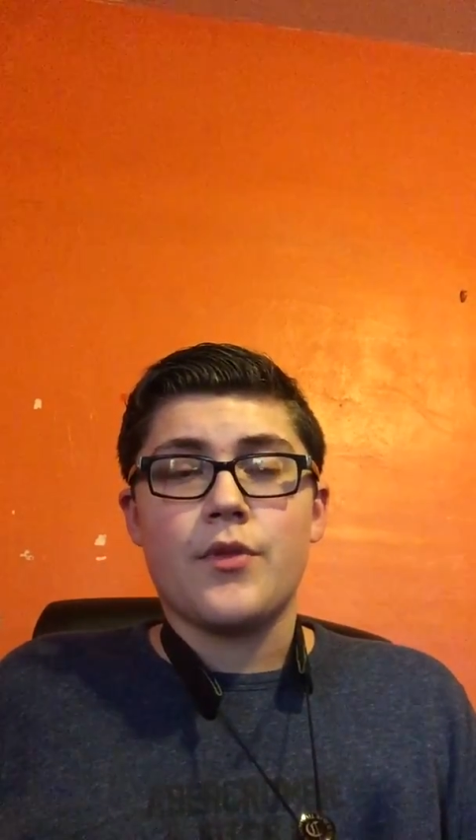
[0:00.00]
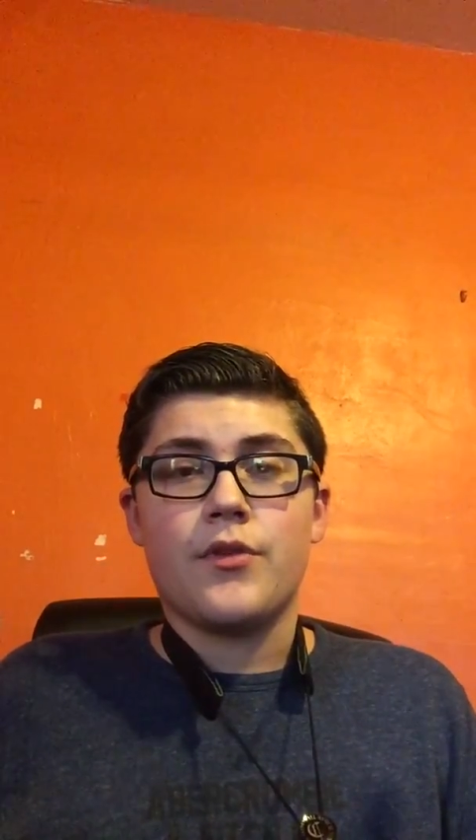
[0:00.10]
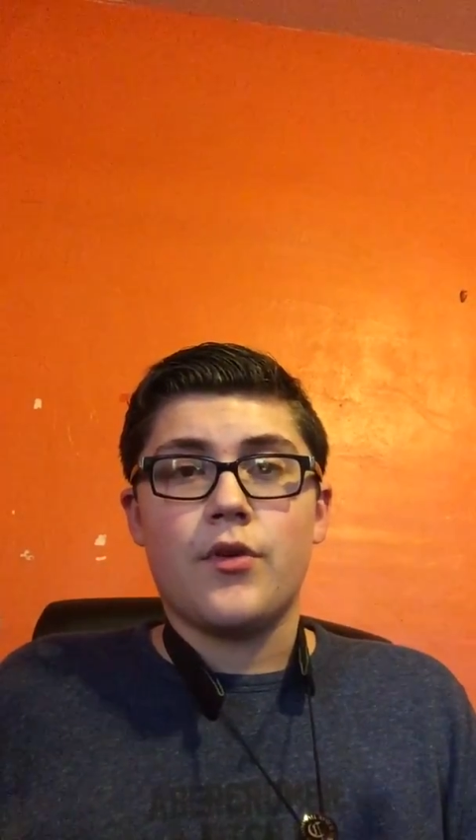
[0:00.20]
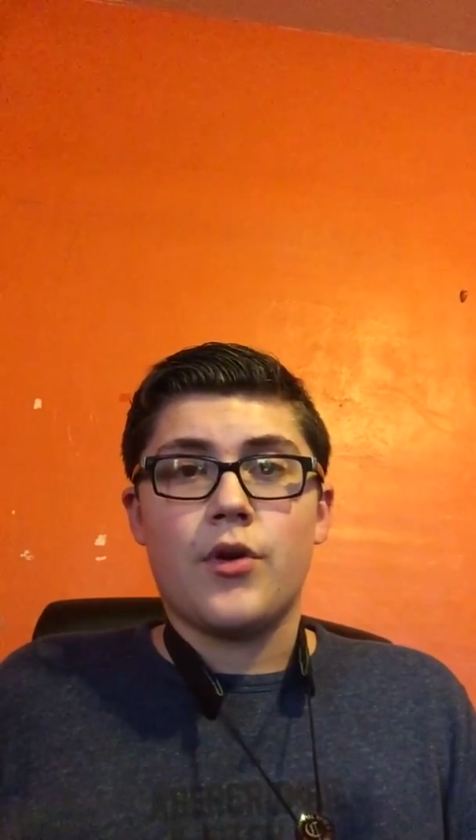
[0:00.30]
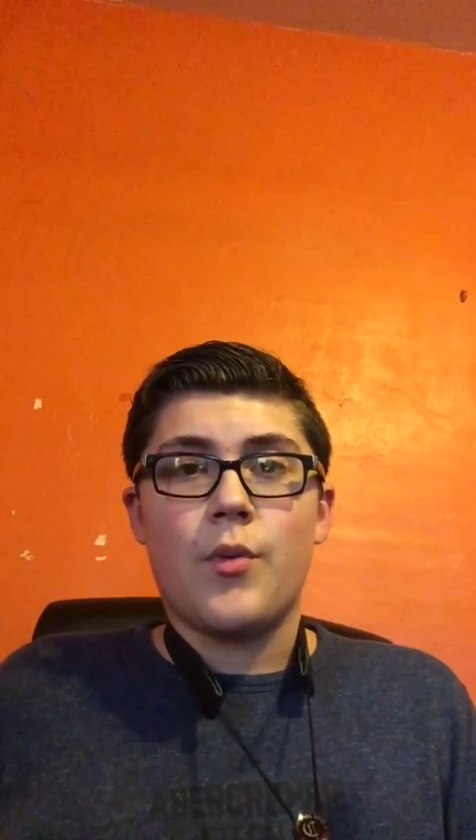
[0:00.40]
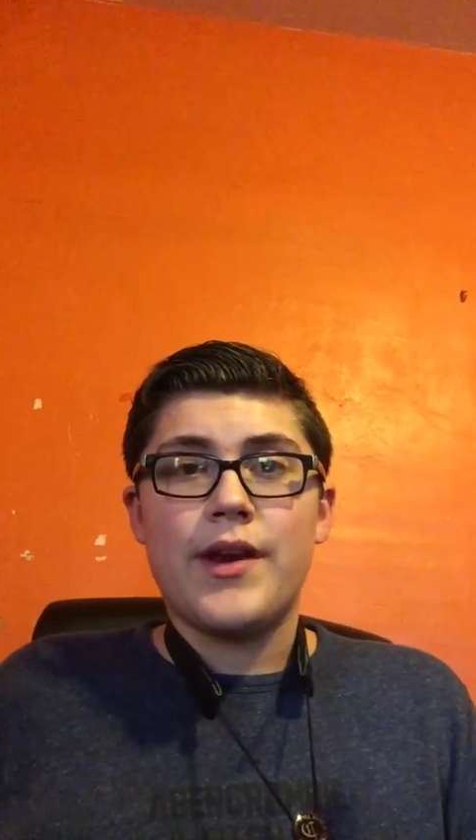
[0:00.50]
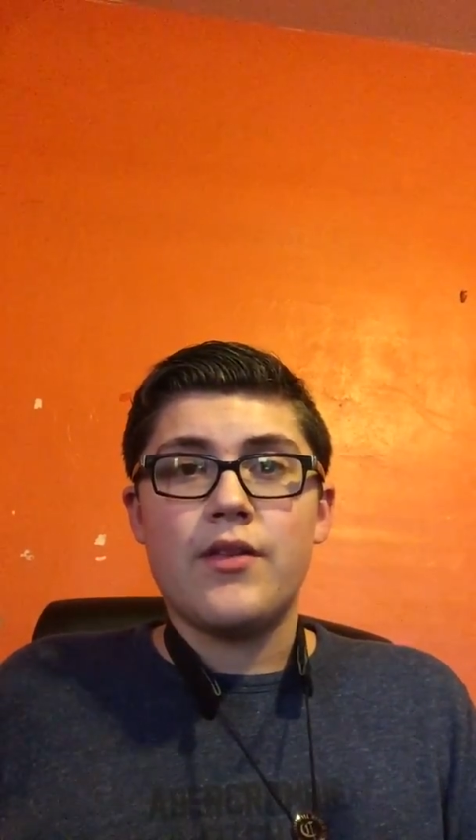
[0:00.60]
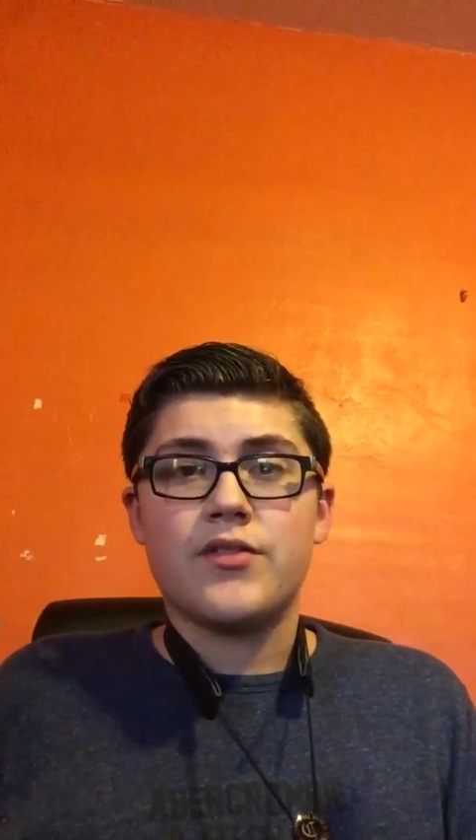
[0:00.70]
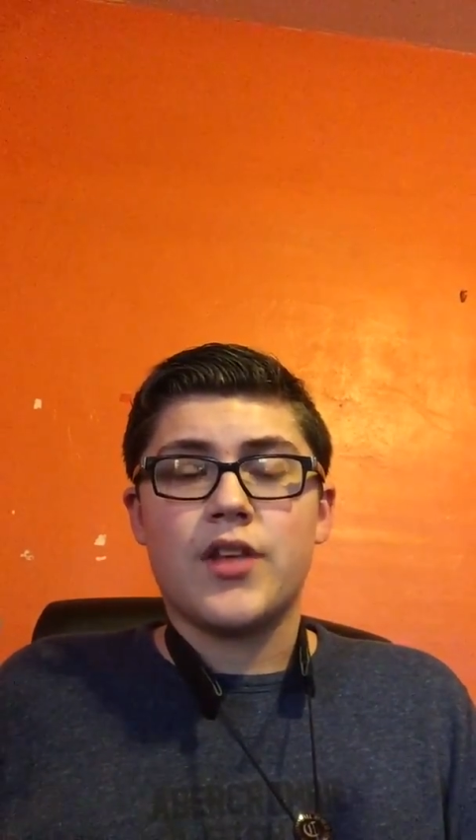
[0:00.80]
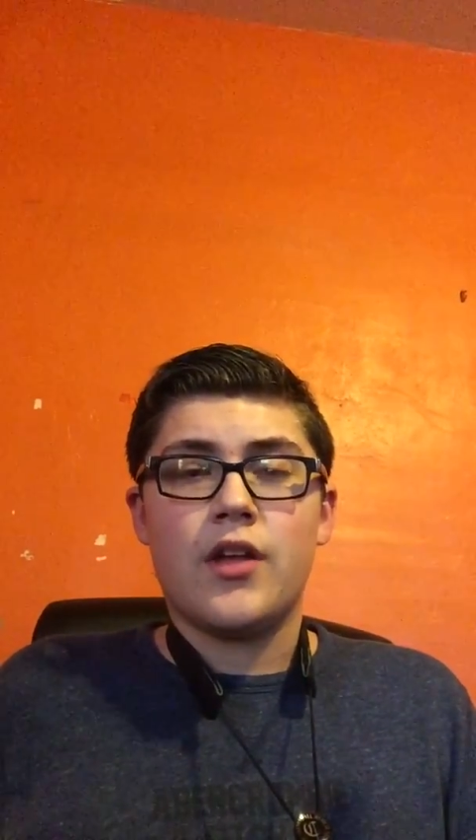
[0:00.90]
So in a
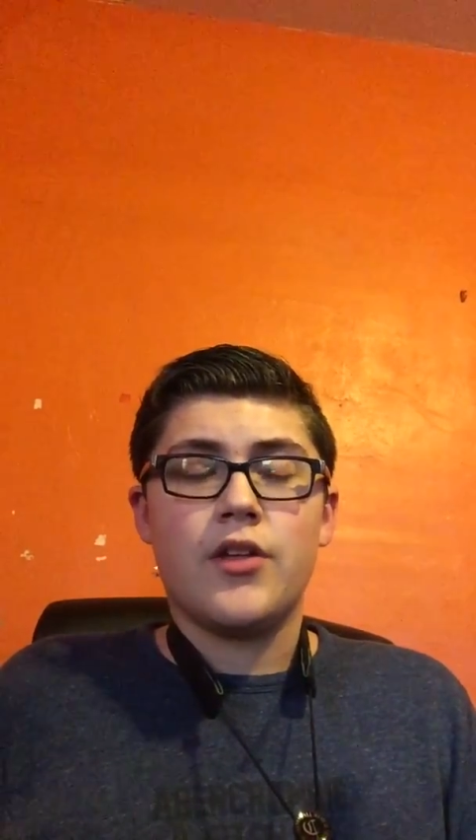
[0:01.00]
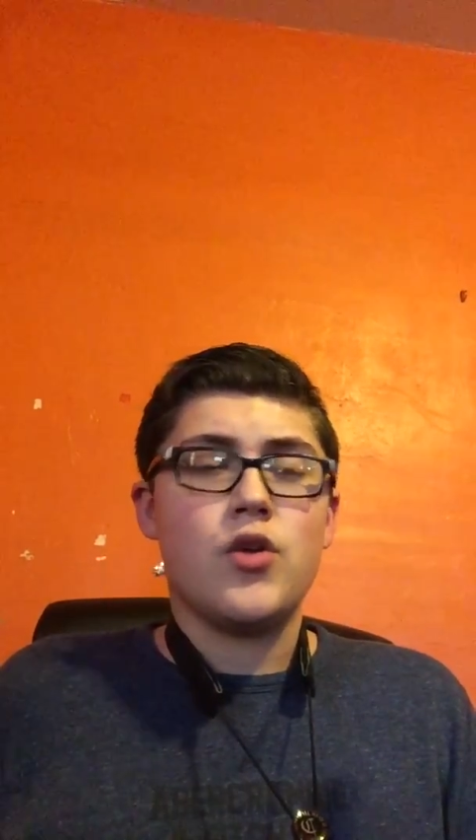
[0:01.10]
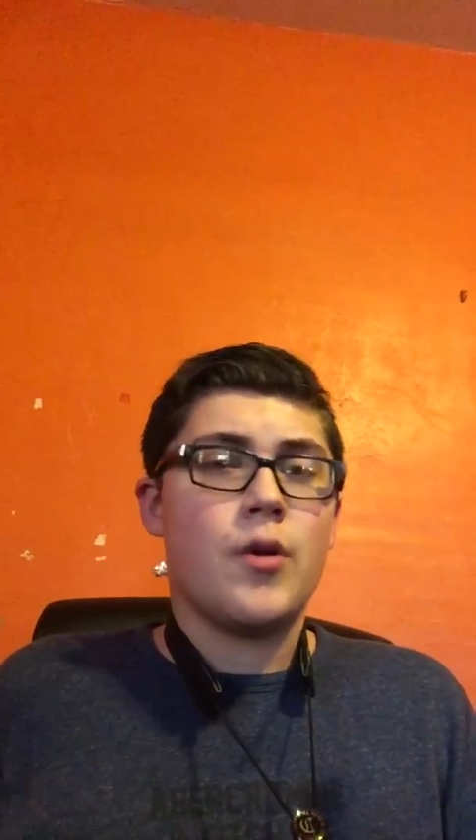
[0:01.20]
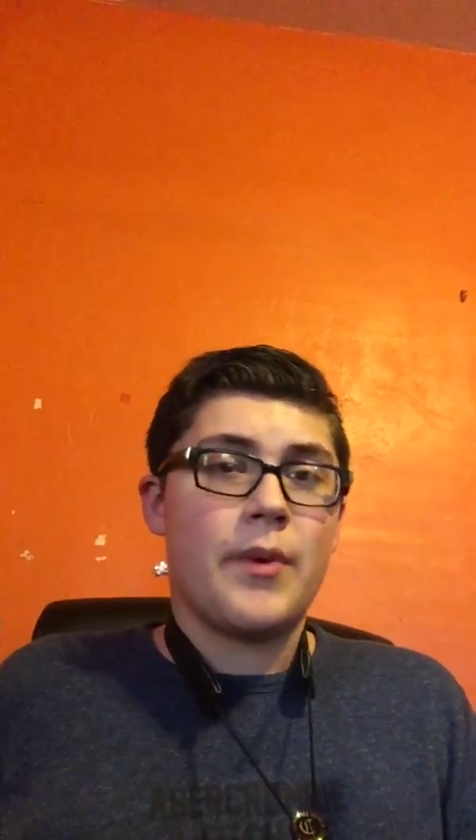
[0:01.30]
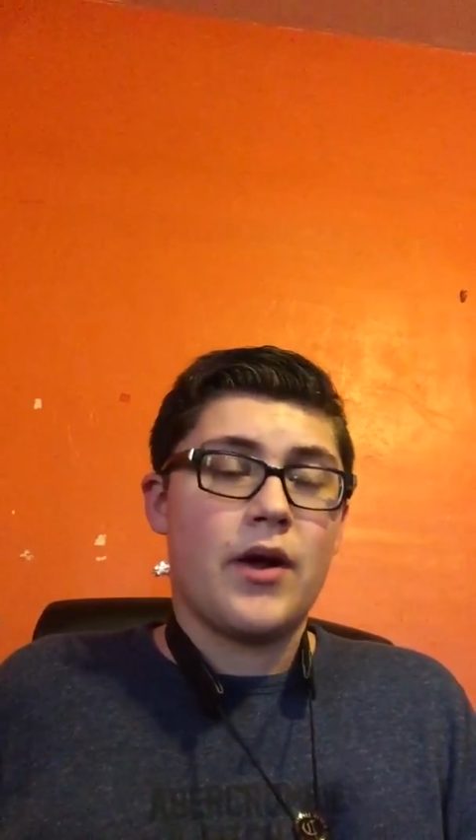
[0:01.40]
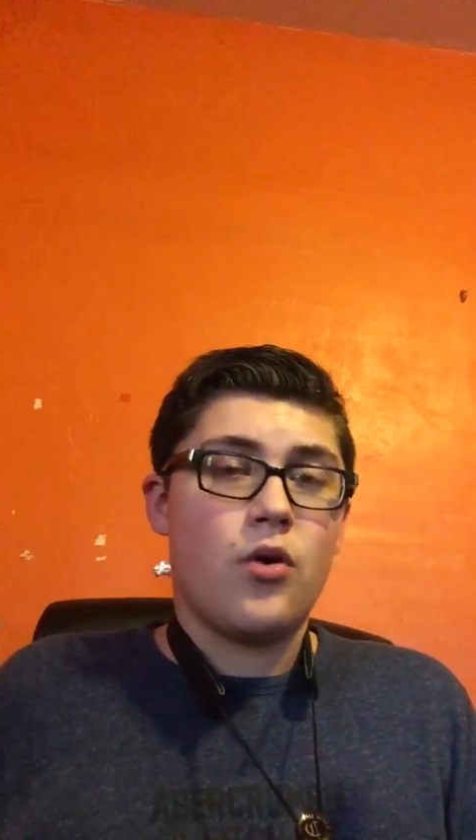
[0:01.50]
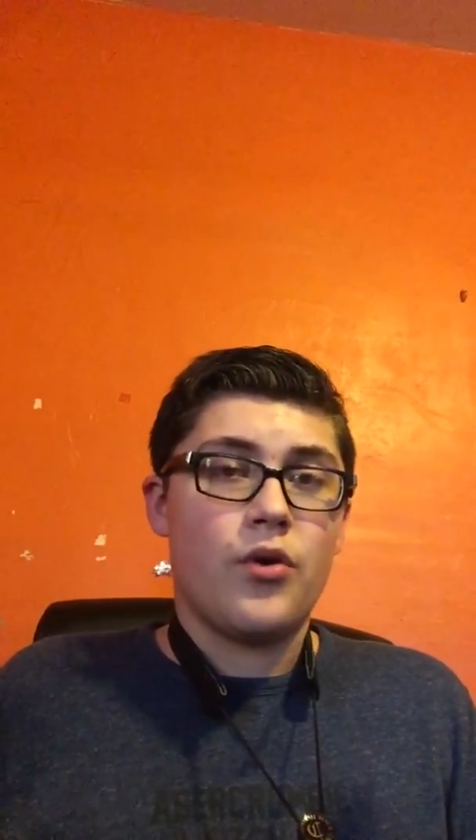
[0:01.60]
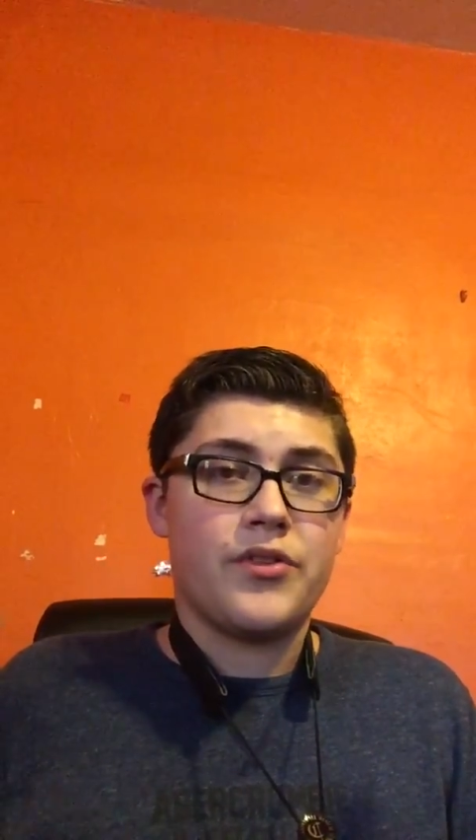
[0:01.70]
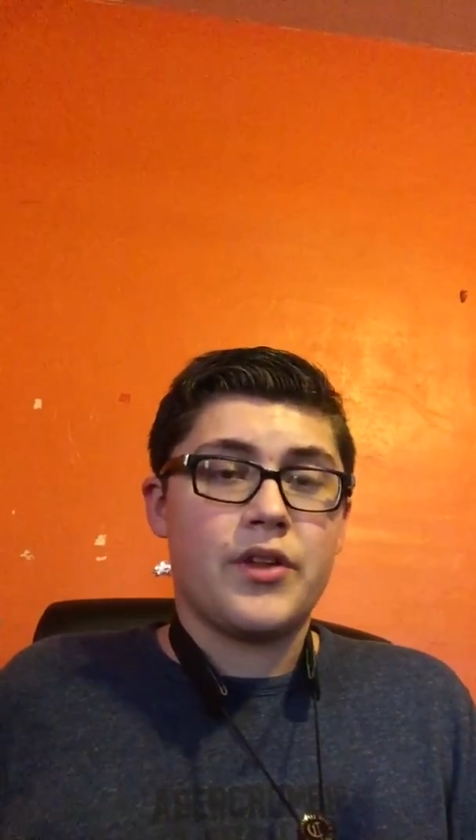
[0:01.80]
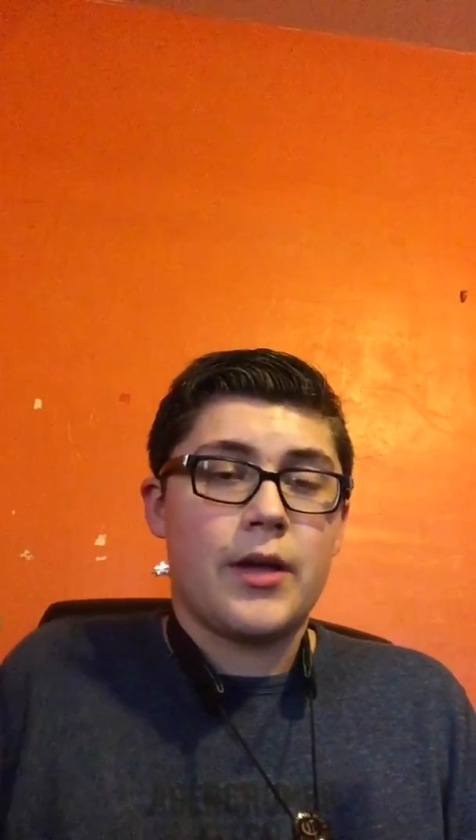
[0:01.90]
regular scale, you go up by
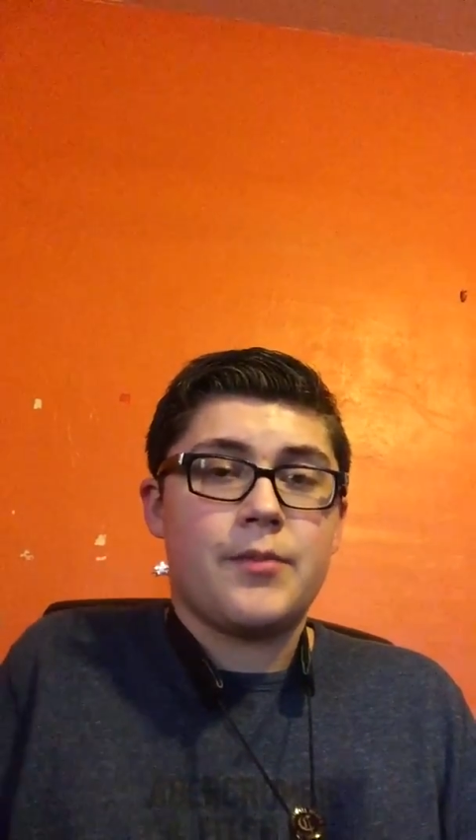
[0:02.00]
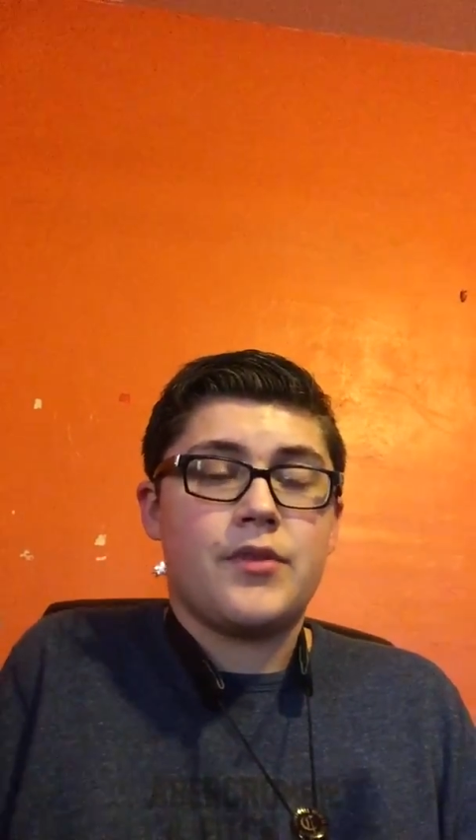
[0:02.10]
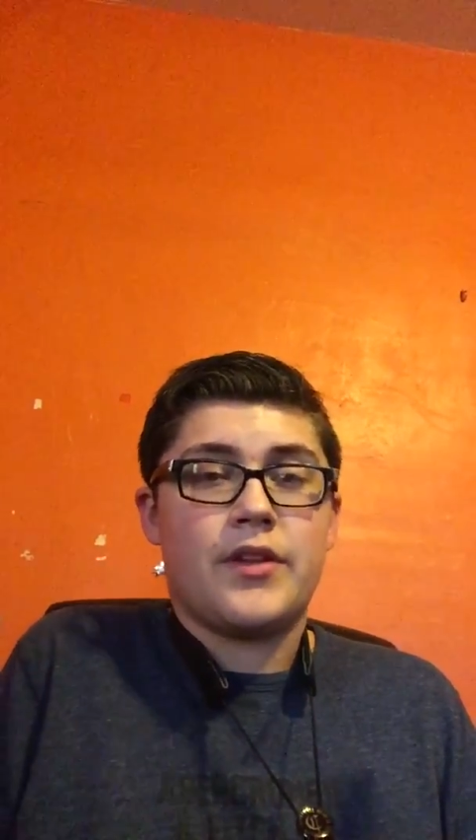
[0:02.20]
whole steps.